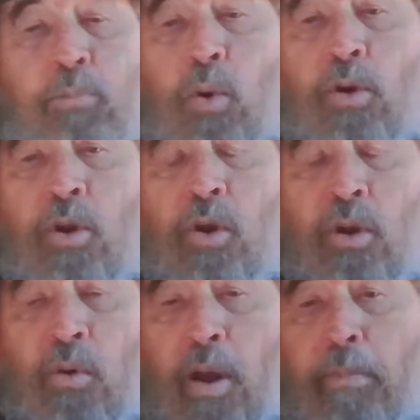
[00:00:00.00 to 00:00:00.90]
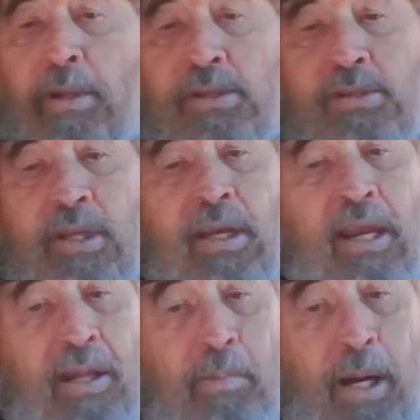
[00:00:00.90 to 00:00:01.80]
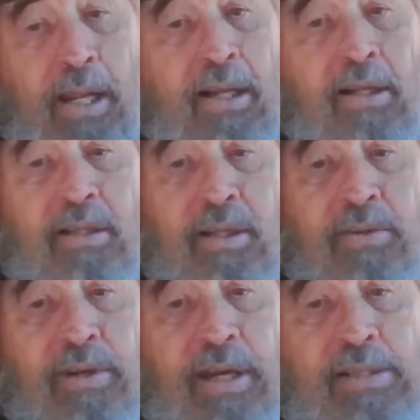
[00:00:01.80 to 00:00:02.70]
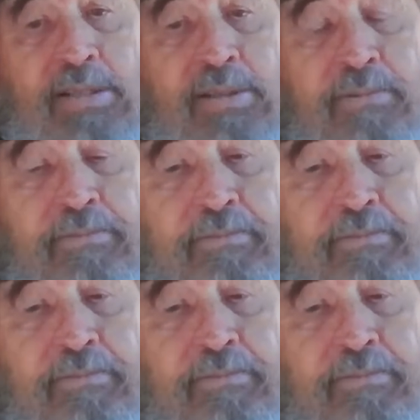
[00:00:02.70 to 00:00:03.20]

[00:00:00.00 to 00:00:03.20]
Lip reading: more nuclear weapons than anybody, including us.